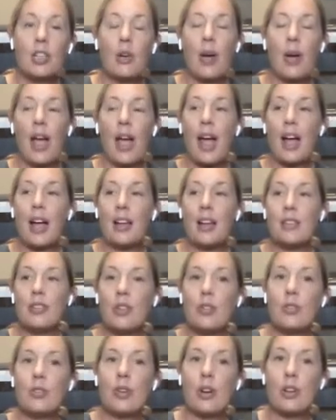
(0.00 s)
So
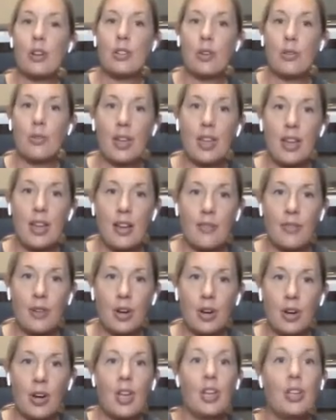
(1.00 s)
as you start to
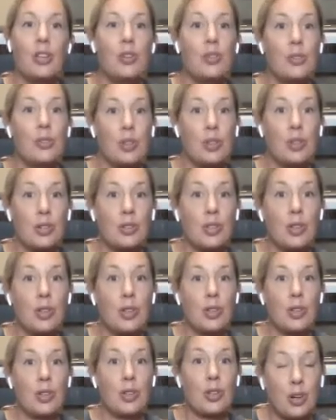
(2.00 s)
recover, you start to
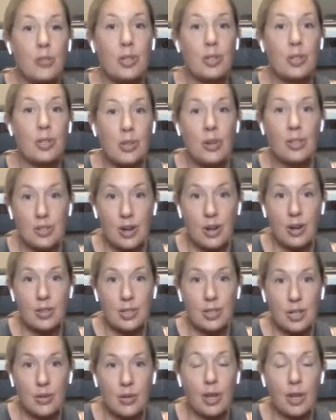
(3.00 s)
learn when you can
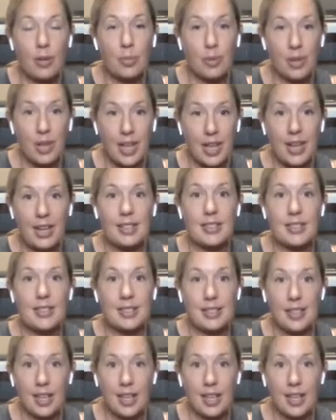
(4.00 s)
start doing planks,